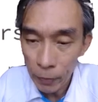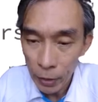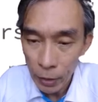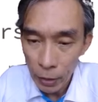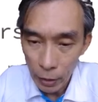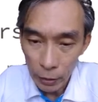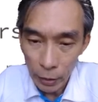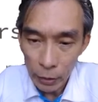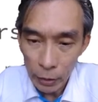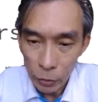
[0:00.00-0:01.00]
and add
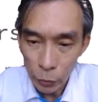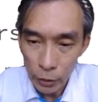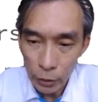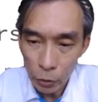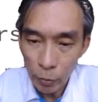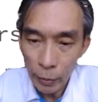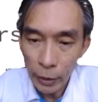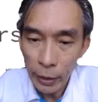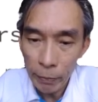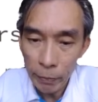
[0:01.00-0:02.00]
with the domain
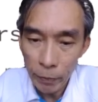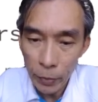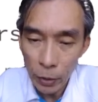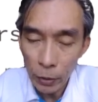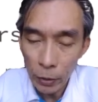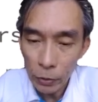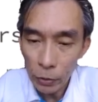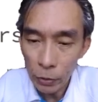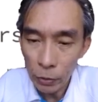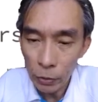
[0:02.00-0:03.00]
name.
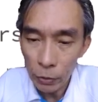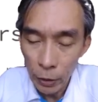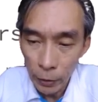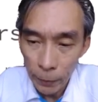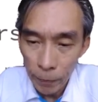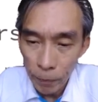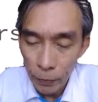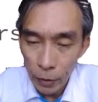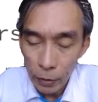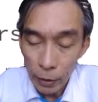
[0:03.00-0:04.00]
So
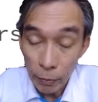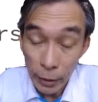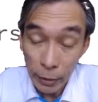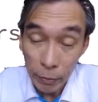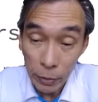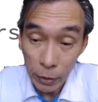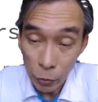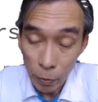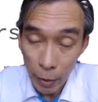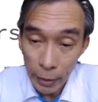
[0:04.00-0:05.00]
sometimes you buy
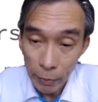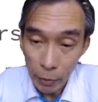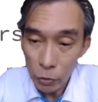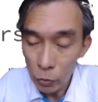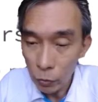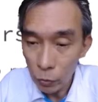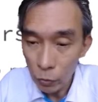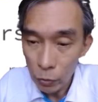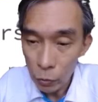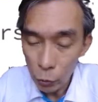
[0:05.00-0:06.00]
because you
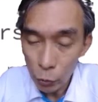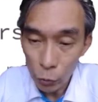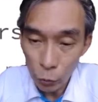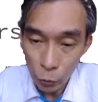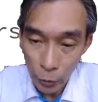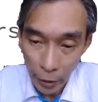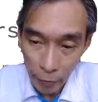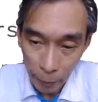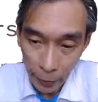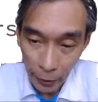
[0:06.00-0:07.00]
choose to have a
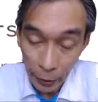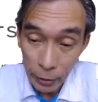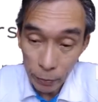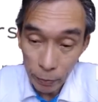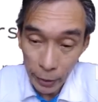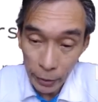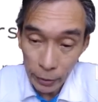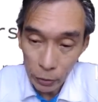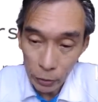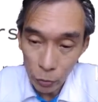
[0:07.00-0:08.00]
package, buying the
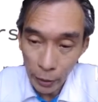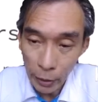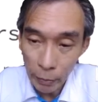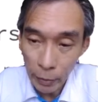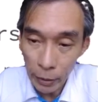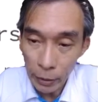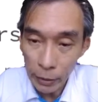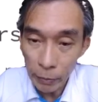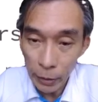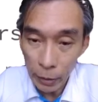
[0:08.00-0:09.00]
domain name at the same time
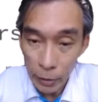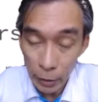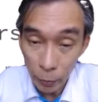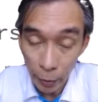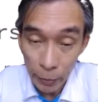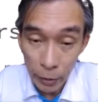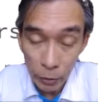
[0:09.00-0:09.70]
subscribing to the